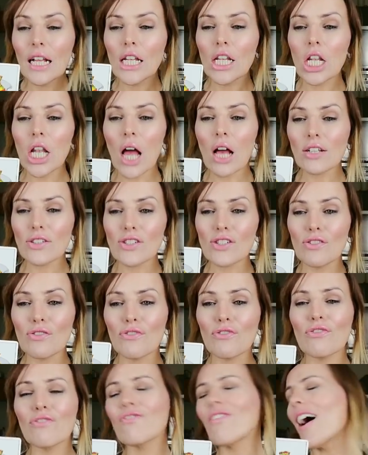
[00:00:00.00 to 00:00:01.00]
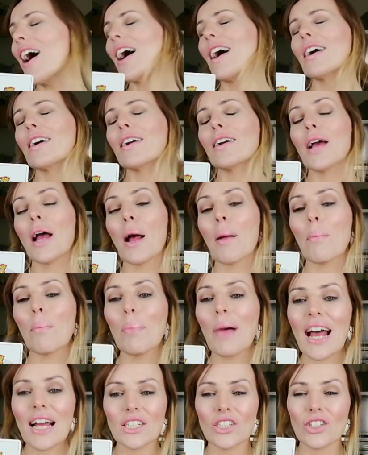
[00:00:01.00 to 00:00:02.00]
Lots of fire and
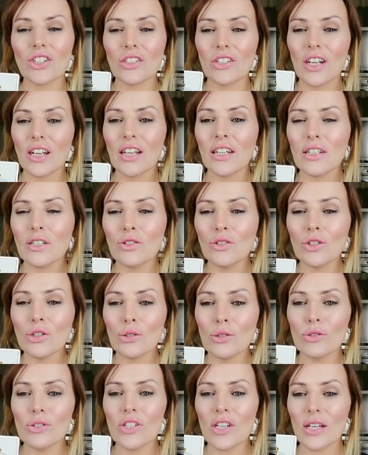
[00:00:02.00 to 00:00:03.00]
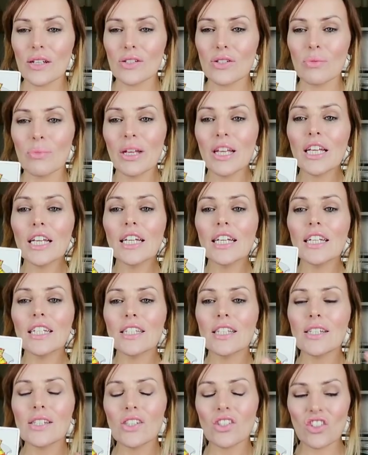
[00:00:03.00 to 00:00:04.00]
passion and enthusiasm
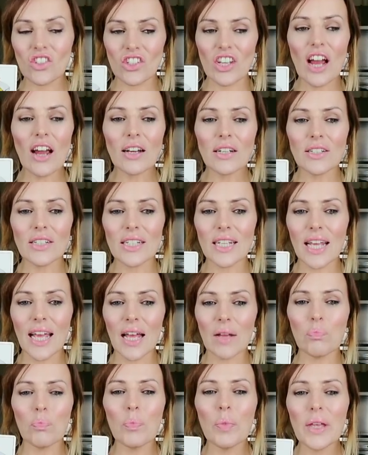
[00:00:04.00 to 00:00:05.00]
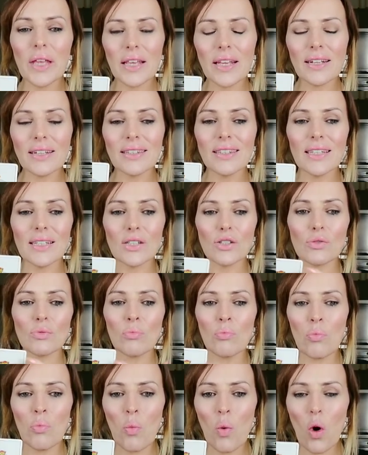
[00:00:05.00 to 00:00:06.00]
to start again, being this
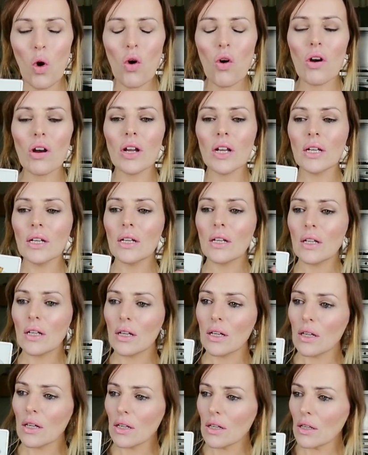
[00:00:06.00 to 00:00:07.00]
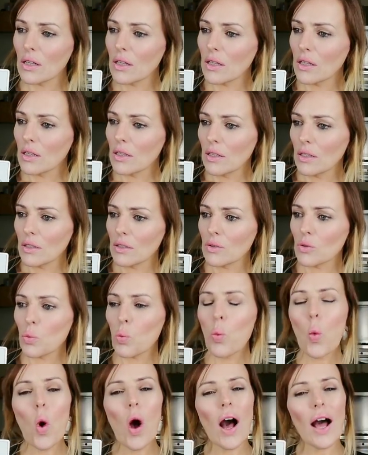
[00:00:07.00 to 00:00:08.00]
more
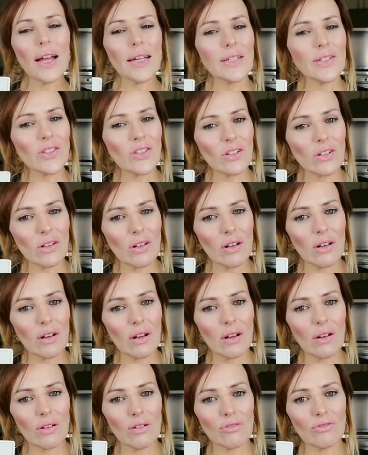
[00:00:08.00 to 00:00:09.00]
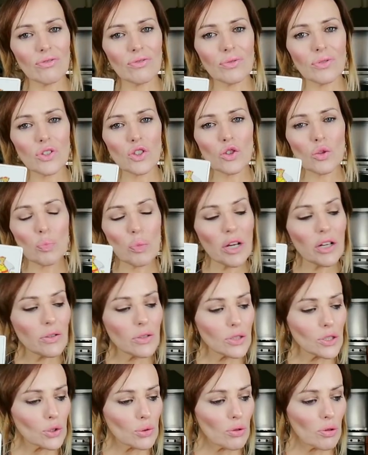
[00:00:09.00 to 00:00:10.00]
wiser love,
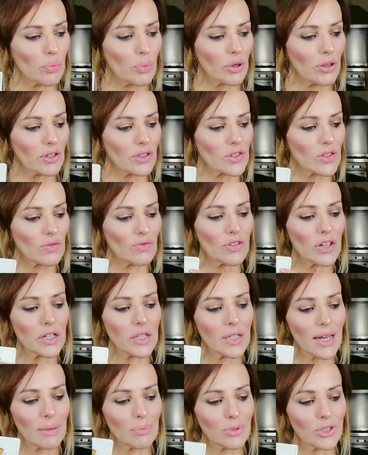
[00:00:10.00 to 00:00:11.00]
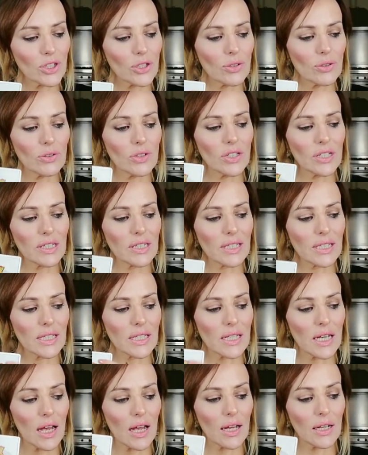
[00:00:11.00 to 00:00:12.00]
spiritual person, very Neptunian
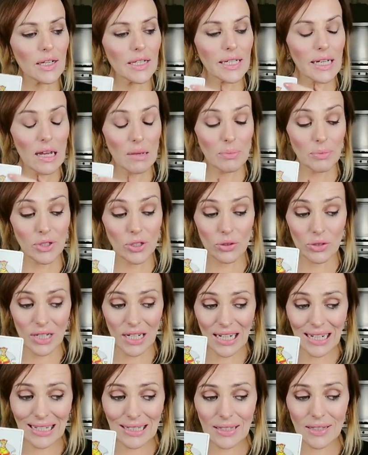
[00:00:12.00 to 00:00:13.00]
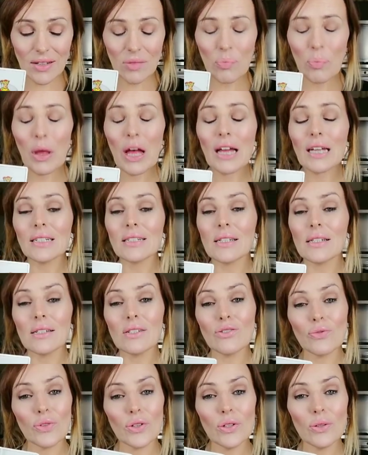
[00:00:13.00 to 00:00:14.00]
style. And Neptune is in
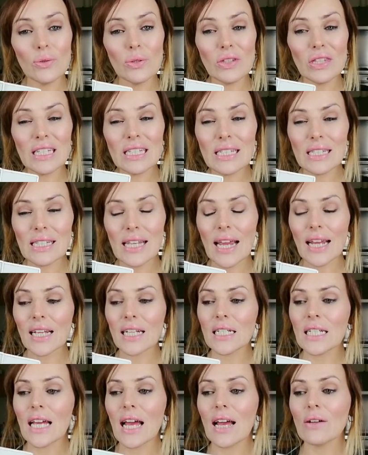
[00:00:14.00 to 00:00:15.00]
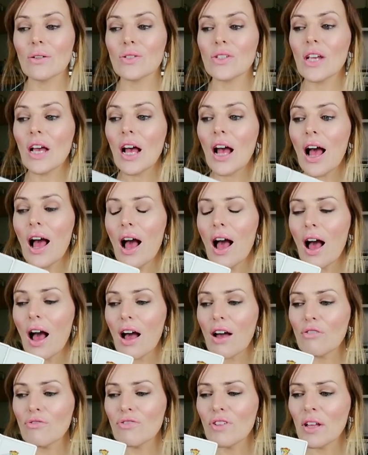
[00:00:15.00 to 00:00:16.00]
Pisces for you in the second house,
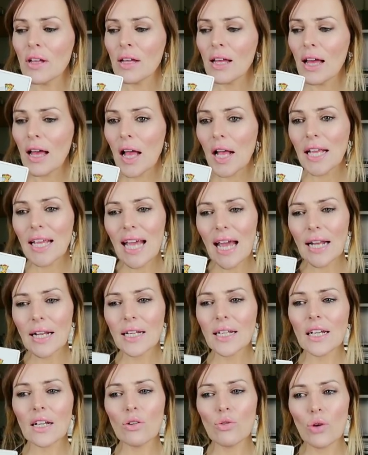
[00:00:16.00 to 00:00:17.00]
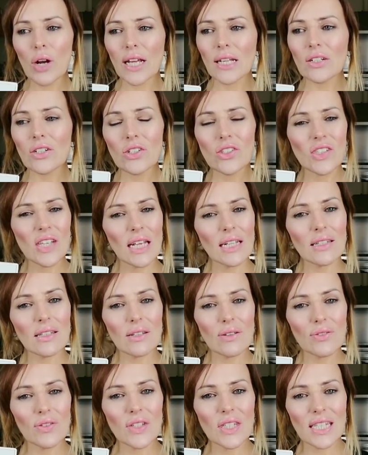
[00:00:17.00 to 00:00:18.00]
of getting a greater sense
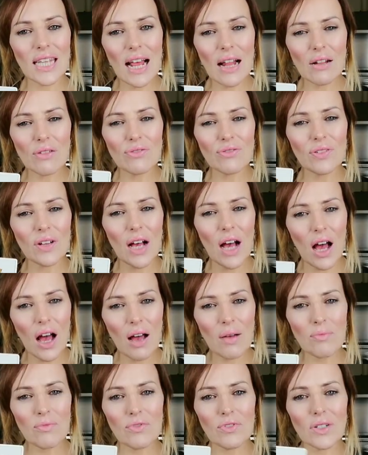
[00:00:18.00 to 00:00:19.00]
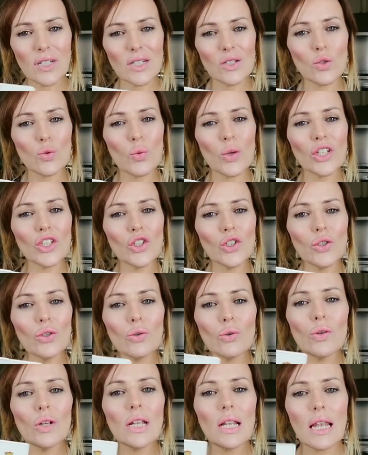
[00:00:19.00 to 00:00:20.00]
of self-confidence when
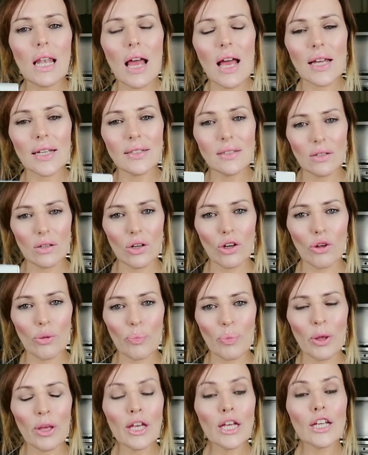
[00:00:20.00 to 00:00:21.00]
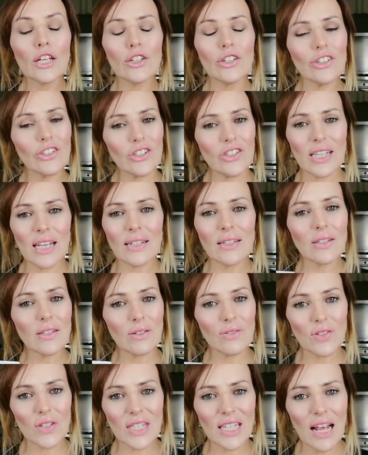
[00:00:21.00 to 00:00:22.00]
you light up your sense
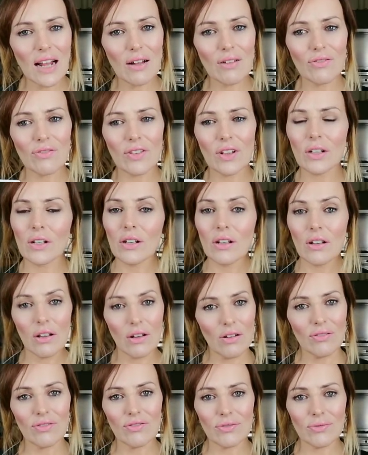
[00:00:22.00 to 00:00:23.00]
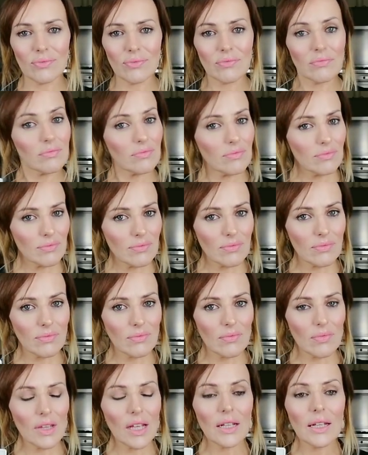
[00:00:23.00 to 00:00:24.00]
of self-love.
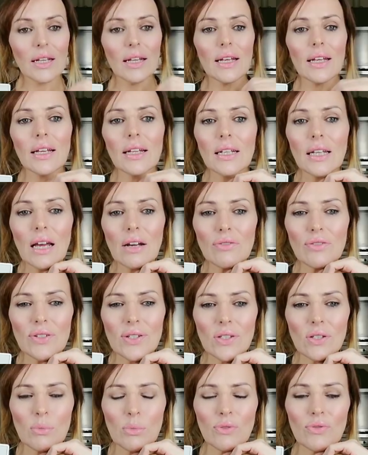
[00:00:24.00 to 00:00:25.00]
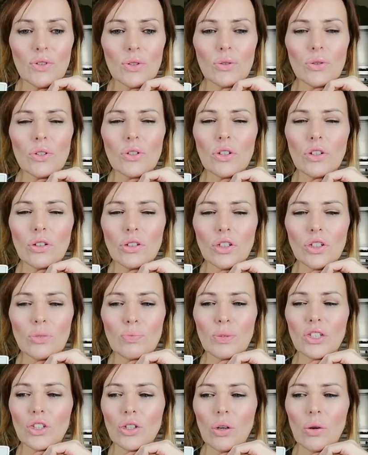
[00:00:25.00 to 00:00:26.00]
Now, for some of you, you could
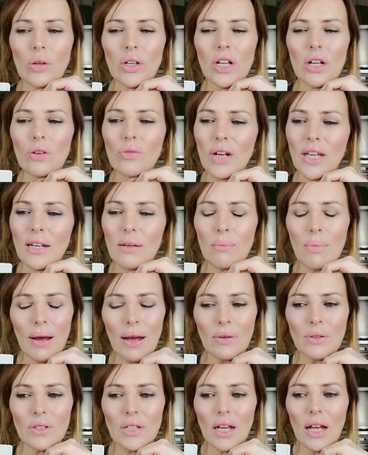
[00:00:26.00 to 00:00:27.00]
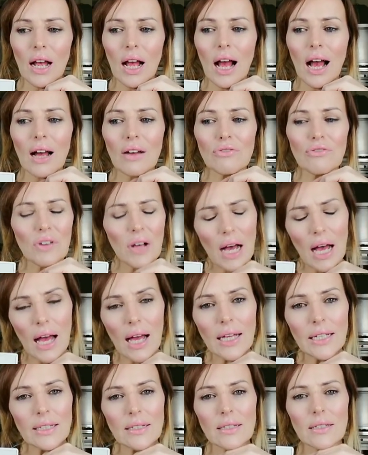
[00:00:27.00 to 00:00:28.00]
be showing a great amount of
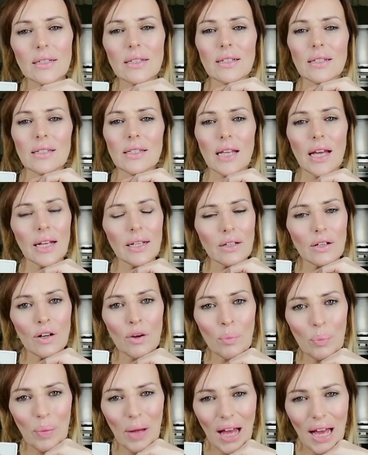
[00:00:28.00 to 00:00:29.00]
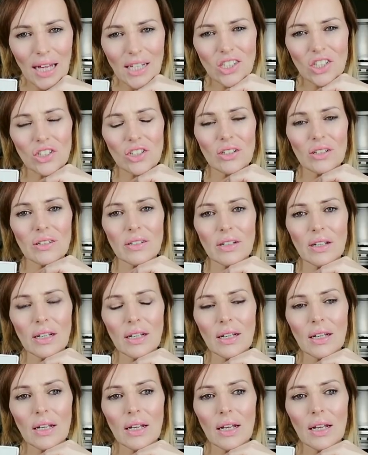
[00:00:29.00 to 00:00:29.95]
kindness and compassion